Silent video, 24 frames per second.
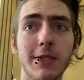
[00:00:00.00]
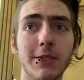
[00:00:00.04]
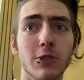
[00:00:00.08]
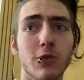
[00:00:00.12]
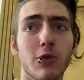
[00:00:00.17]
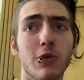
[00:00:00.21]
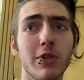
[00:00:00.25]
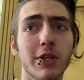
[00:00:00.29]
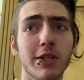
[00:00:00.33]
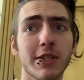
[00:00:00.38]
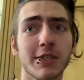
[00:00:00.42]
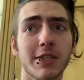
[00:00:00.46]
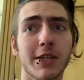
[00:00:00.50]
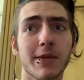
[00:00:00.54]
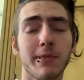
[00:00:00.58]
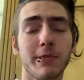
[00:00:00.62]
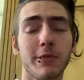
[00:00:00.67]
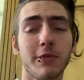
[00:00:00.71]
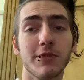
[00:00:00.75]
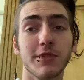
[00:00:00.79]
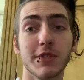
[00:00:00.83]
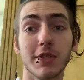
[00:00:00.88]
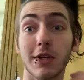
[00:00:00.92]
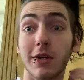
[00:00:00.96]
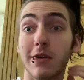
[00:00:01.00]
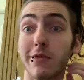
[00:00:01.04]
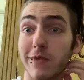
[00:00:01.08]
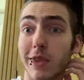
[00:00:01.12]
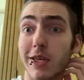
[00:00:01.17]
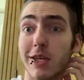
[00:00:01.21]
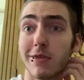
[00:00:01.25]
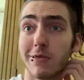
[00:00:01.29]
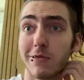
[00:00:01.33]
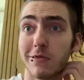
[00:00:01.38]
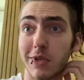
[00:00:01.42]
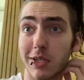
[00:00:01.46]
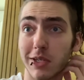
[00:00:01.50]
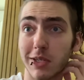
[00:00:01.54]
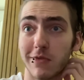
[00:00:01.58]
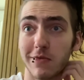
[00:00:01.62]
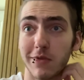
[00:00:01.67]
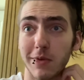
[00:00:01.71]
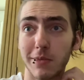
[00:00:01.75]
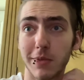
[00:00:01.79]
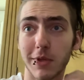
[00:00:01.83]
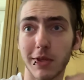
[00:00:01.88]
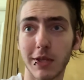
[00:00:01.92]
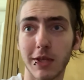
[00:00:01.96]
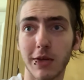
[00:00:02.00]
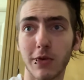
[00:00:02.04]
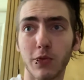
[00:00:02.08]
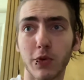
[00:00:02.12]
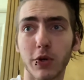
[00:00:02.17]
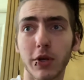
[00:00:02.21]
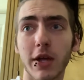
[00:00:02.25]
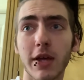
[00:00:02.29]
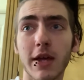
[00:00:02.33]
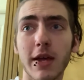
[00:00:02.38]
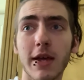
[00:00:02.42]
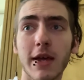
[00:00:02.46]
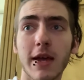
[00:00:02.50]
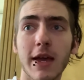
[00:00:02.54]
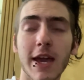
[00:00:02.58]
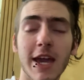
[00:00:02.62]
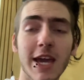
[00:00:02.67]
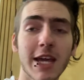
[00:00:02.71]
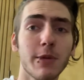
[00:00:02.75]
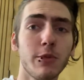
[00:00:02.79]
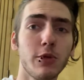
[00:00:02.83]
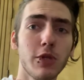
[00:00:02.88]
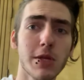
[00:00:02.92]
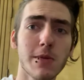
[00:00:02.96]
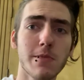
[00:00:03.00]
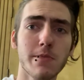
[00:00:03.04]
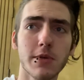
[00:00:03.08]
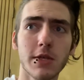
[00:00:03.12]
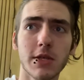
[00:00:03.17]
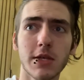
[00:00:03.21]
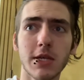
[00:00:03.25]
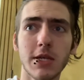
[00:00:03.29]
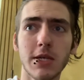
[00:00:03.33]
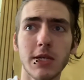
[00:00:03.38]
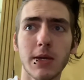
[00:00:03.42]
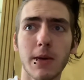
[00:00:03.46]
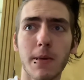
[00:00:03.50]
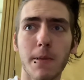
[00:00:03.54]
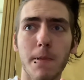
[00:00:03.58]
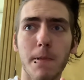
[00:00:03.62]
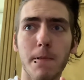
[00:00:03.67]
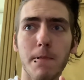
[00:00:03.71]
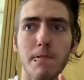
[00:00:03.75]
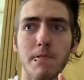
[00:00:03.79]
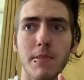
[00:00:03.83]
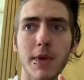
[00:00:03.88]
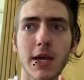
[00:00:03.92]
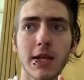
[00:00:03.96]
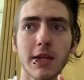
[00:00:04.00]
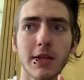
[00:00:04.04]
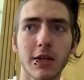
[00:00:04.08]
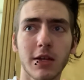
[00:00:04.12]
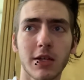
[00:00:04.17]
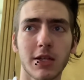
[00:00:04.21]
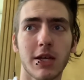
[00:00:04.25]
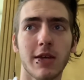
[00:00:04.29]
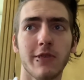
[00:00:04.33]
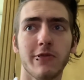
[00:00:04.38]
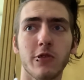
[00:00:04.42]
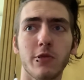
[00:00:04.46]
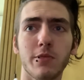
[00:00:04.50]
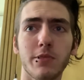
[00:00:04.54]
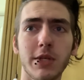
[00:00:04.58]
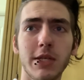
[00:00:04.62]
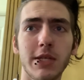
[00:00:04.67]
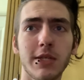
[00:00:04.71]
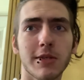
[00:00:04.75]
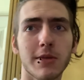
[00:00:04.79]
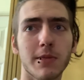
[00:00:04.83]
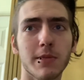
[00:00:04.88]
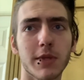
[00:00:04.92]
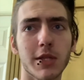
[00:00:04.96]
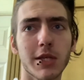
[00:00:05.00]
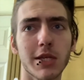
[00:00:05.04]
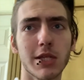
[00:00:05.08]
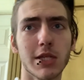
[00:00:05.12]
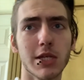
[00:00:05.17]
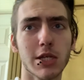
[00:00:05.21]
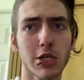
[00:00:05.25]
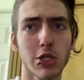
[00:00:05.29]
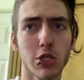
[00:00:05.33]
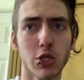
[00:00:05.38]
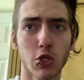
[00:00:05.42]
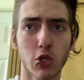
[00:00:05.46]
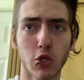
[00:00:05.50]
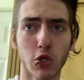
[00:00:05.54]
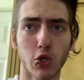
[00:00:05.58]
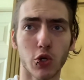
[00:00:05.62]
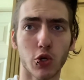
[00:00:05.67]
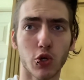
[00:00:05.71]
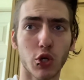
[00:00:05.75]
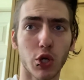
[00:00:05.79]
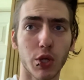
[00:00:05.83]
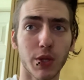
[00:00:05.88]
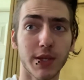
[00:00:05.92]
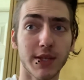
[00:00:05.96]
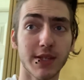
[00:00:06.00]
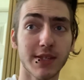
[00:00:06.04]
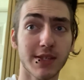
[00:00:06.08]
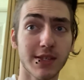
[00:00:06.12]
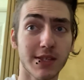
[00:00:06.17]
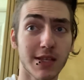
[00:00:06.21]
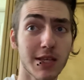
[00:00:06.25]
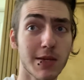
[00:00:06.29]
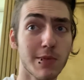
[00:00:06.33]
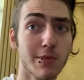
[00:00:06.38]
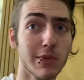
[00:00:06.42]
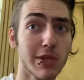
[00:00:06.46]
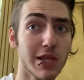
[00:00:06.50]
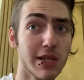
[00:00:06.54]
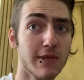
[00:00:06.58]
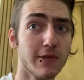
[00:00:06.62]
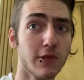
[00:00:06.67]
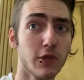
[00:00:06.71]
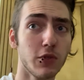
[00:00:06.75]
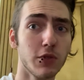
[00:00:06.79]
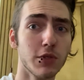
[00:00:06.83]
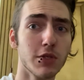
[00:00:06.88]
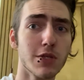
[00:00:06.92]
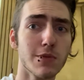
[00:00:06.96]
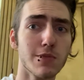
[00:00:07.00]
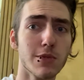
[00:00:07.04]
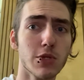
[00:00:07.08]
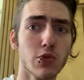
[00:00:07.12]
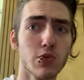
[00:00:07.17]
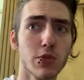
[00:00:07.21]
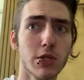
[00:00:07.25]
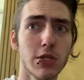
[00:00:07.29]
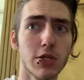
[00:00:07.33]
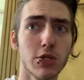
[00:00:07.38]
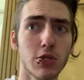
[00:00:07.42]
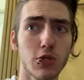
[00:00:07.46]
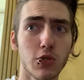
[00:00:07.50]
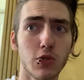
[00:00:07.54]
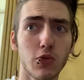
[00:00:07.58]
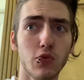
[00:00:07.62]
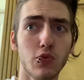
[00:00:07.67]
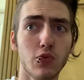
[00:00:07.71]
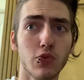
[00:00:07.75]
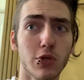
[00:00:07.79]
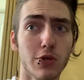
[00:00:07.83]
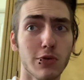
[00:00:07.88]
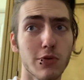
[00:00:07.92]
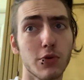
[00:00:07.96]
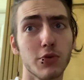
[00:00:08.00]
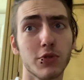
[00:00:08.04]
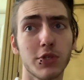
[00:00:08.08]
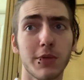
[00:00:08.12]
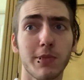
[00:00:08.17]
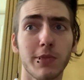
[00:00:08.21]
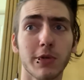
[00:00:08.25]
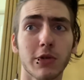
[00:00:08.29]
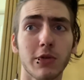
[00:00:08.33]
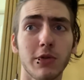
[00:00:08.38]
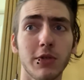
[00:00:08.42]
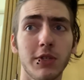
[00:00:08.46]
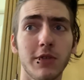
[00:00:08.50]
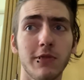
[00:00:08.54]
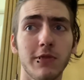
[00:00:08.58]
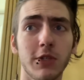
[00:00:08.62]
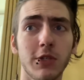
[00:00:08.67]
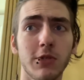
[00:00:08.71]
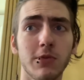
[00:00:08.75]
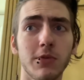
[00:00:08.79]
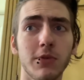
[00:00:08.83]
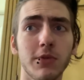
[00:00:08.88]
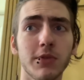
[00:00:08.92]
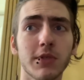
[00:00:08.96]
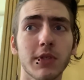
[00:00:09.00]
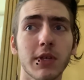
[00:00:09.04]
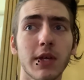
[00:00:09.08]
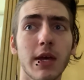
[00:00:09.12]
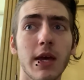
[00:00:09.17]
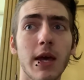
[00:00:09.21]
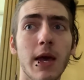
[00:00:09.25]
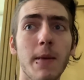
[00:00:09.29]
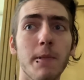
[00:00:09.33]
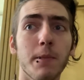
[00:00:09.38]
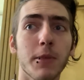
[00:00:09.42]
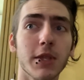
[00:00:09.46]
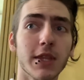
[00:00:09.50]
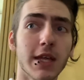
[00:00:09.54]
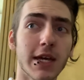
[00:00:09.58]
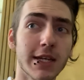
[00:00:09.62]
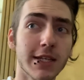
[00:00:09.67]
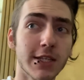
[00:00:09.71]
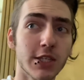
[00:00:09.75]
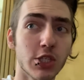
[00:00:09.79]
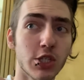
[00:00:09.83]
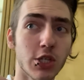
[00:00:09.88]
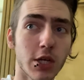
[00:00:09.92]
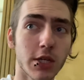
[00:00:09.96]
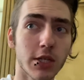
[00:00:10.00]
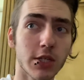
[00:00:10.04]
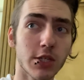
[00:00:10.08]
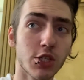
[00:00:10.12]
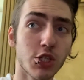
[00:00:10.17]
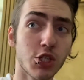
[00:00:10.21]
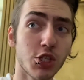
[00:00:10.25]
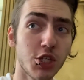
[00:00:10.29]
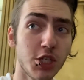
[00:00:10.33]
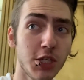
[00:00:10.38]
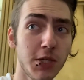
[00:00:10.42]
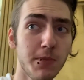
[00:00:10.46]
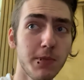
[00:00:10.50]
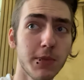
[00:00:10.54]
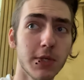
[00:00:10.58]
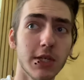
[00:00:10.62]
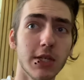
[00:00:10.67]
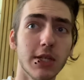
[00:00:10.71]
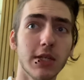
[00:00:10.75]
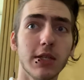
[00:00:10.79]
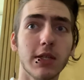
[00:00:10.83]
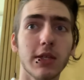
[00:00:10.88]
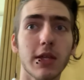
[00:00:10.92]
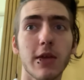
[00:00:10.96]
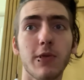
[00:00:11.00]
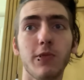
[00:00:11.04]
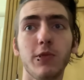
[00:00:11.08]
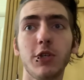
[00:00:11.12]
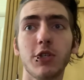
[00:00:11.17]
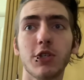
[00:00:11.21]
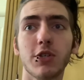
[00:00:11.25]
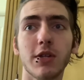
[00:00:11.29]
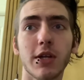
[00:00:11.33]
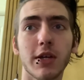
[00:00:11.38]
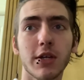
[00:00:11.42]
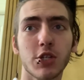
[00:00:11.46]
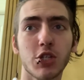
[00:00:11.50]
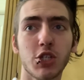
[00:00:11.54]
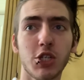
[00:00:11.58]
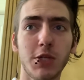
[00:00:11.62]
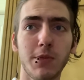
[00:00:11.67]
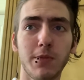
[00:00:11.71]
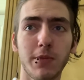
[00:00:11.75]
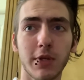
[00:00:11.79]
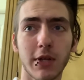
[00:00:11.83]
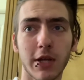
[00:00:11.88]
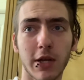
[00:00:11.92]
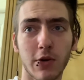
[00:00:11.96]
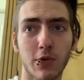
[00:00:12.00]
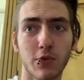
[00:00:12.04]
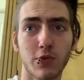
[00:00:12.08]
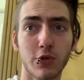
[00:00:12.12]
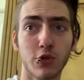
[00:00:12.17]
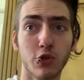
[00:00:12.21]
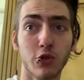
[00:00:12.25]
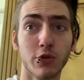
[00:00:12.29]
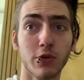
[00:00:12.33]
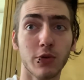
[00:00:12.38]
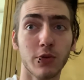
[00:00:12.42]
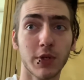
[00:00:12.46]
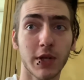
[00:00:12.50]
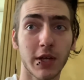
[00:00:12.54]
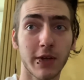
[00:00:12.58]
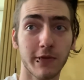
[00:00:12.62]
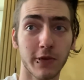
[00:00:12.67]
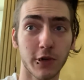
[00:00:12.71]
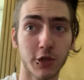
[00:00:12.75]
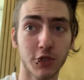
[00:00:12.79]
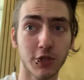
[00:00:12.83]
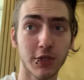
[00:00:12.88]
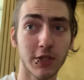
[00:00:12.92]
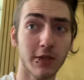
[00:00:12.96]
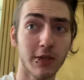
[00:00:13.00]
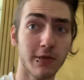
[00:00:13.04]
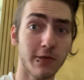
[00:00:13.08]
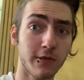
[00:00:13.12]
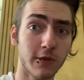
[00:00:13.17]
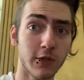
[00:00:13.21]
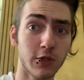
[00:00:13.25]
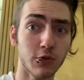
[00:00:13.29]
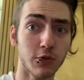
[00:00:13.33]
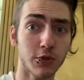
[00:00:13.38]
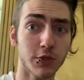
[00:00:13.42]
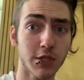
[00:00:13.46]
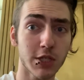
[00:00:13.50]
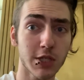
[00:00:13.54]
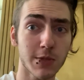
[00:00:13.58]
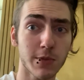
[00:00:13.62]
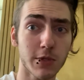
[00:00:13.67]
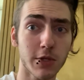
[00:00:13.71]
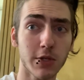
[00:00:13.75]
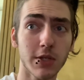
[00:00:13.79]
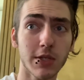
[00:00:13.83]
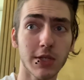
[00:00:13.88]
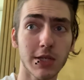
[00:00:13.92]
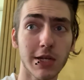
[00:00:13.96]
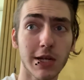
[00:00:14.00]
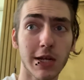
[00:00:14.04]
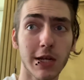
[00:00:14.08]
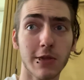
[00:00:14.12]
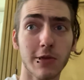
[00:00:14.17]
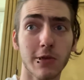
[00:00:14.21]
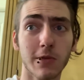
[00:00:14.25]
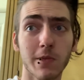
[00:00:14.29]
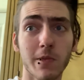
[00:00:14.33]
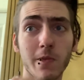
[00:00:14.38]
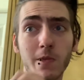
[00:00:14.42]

are all examples of that affective empathy, where animal empathy may not ever be something that can occur on the same level as between two neurotypical individuals, but that does not cheapen it, and we should not cheapen how neurodivergent individuals experience it either.